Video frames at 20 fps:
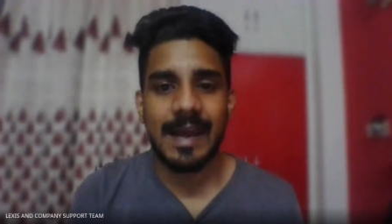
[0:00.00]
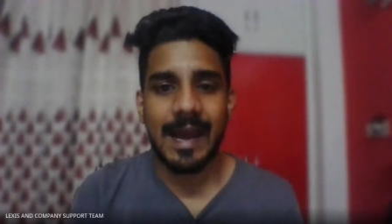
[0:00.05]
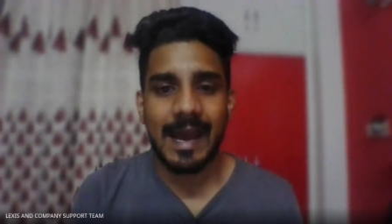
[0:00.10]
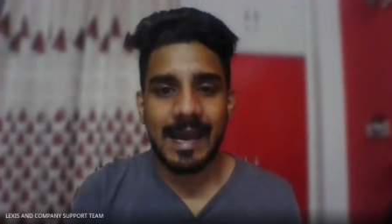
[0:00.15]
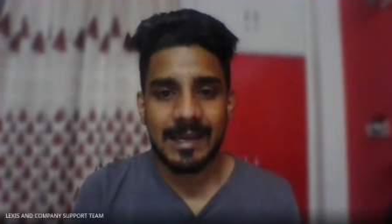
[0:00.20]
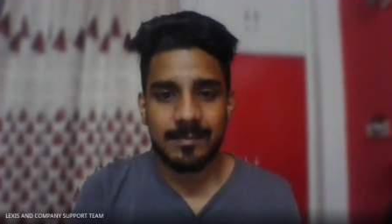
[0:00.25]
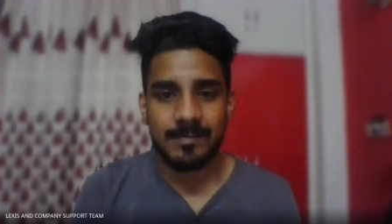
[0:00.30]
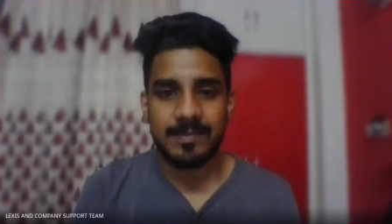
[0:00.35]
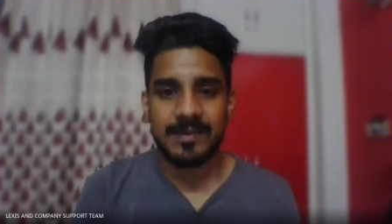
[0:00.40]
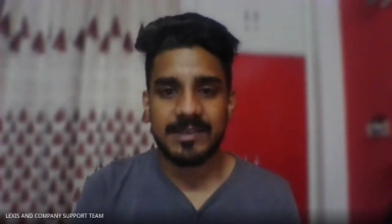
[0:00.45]

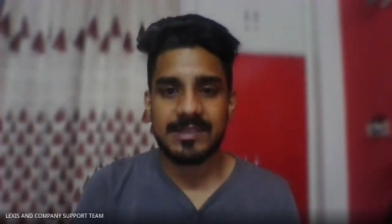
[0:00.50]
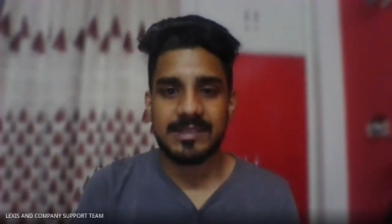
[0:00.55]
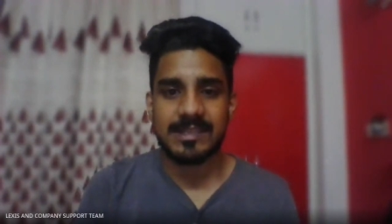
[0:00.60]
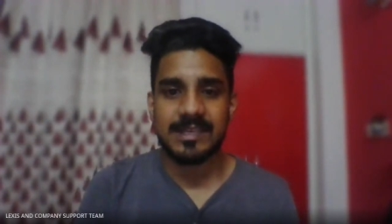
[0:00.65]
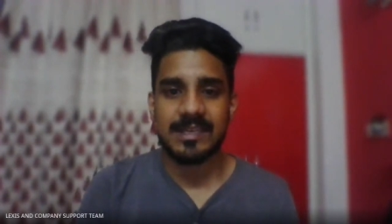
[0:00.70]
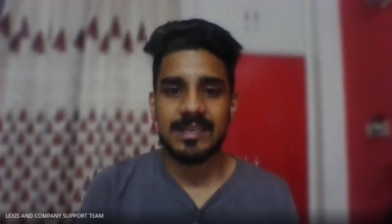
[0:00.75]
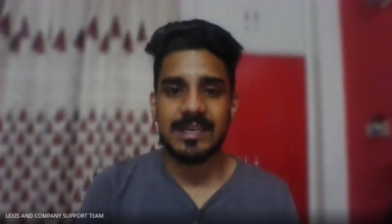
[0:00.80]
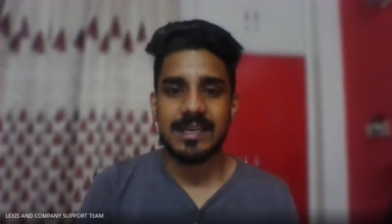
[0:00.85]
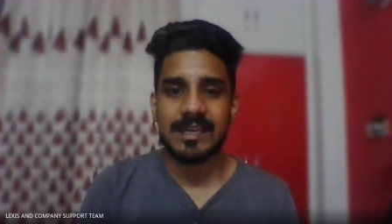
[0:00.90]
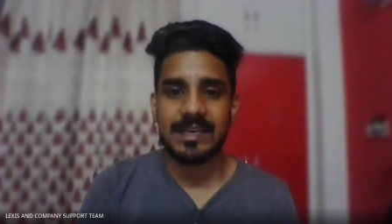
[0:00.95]

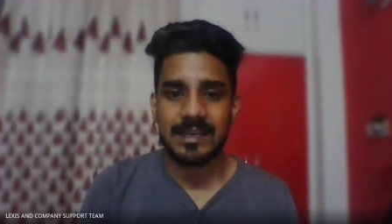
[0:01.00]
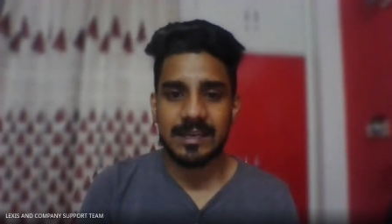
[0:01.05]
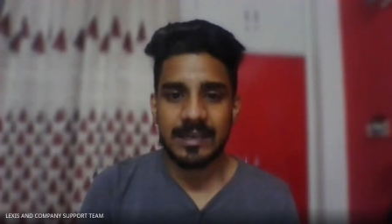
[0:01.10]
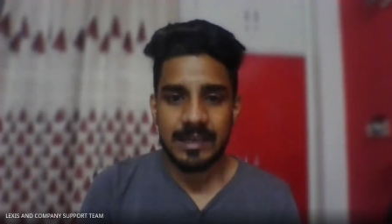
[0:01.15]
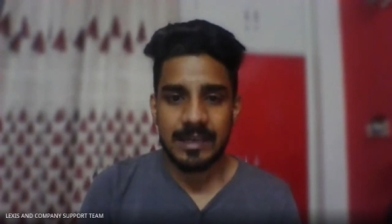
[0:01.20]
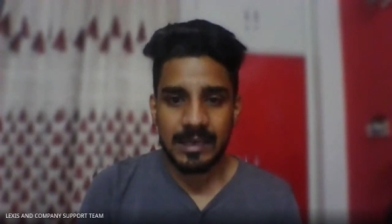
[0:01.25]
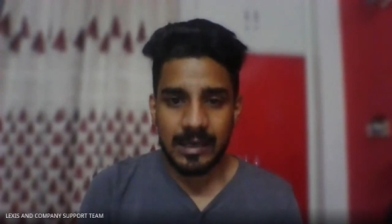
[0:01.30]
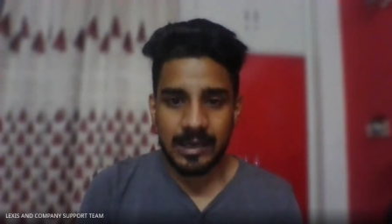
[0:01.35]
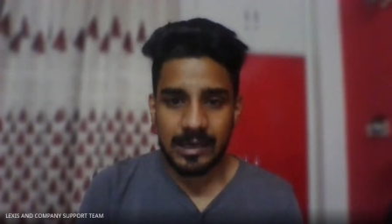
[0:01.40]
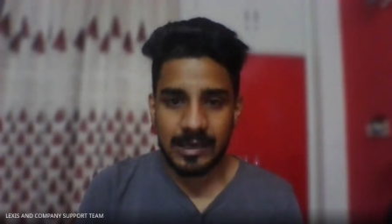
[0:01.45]
IPC
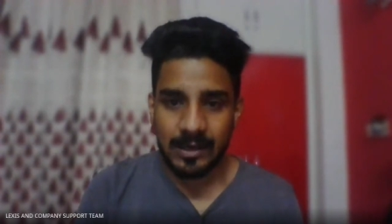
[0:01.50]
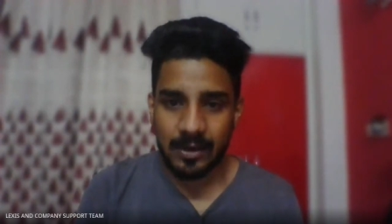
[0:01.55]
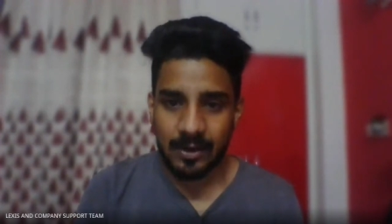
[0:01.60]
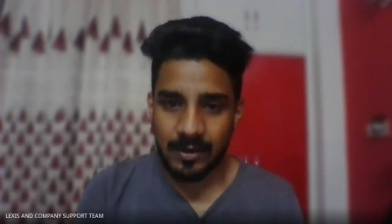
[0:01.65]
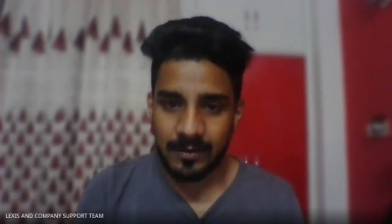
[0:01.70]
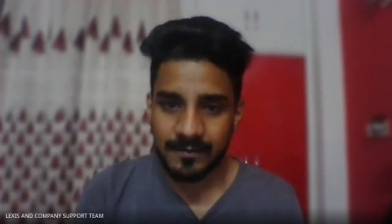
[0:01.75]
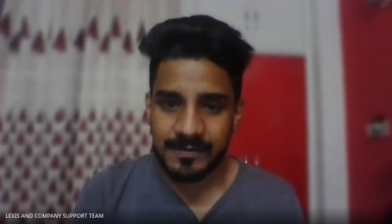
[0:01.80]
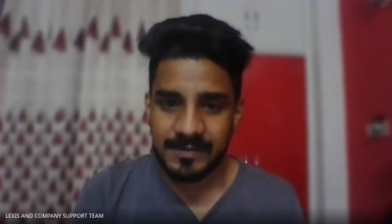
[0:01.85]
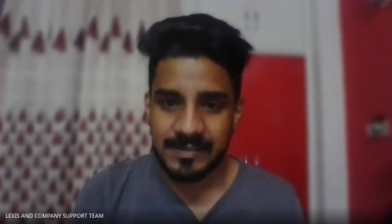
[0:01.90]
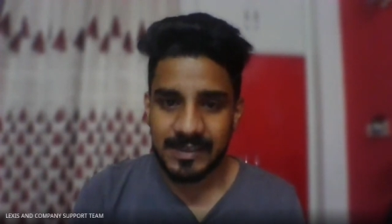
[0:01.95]

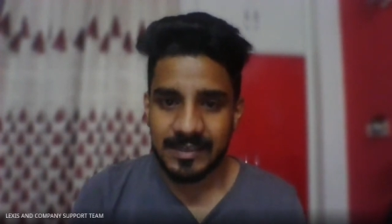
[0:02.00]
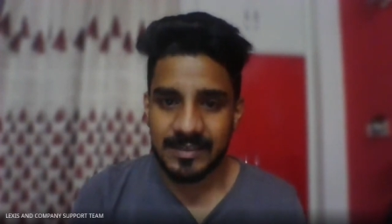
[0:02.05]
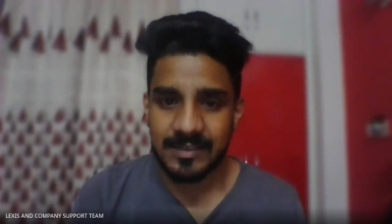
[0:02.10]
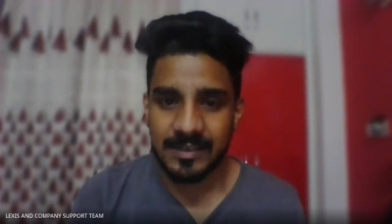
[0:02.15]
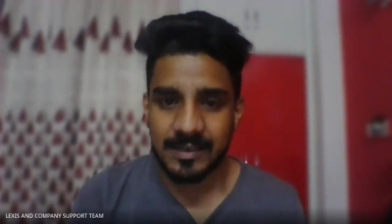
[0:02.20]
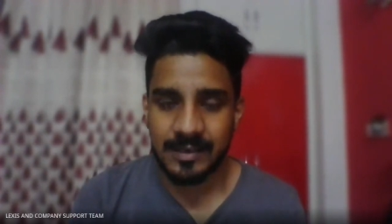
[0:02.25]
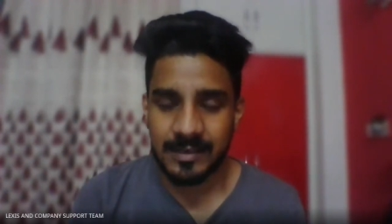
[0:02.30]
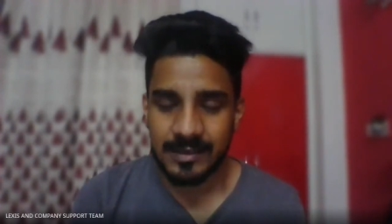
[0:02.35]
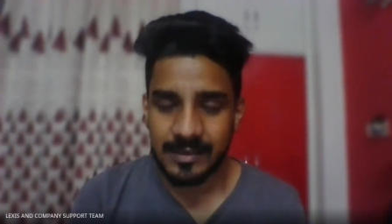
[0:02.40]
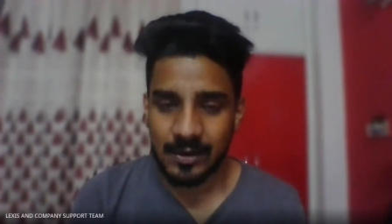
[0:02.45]
of
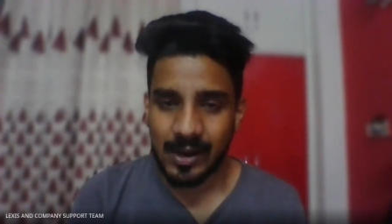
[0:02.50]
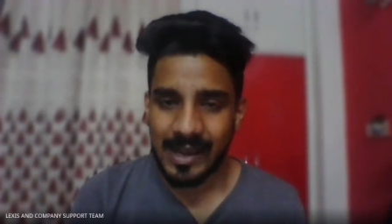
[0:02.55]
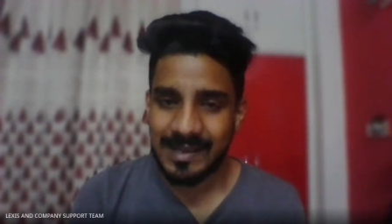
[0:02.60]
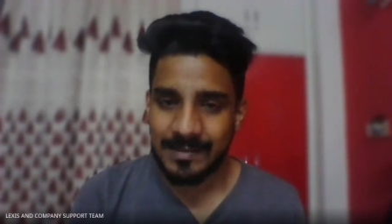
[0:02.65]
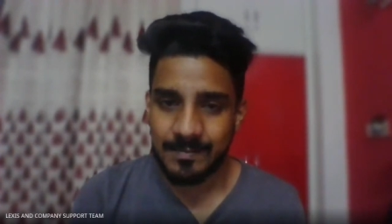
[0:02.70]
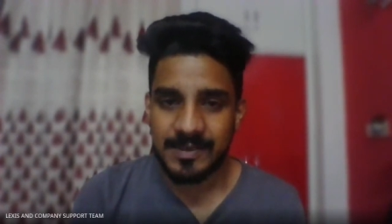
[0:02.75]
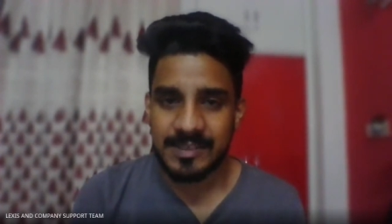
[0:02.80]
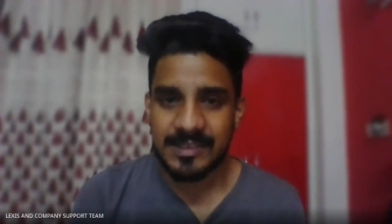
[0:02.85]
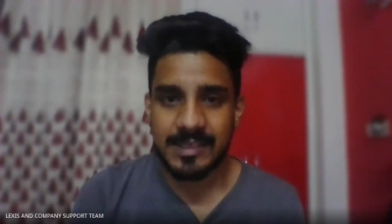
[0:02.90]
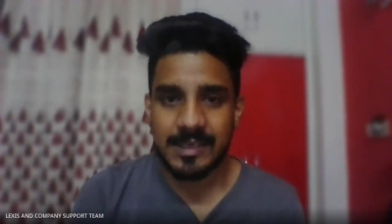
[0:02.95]

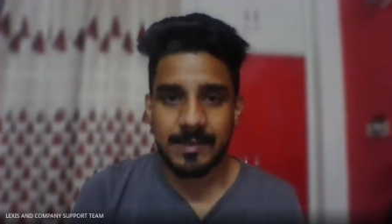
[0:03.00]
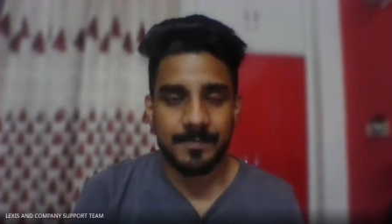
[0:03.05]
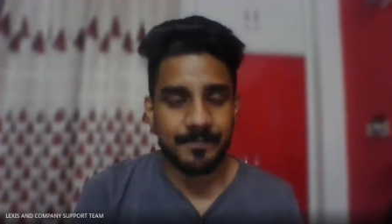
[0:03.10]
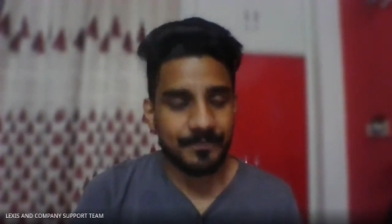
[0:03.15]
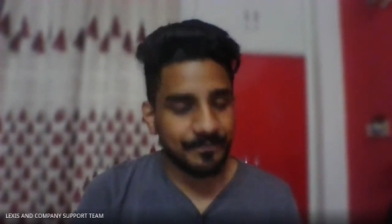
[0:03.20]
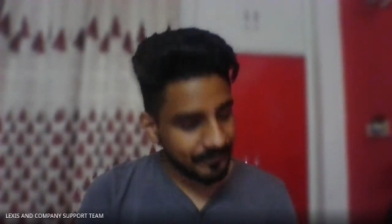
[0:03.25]
IPC.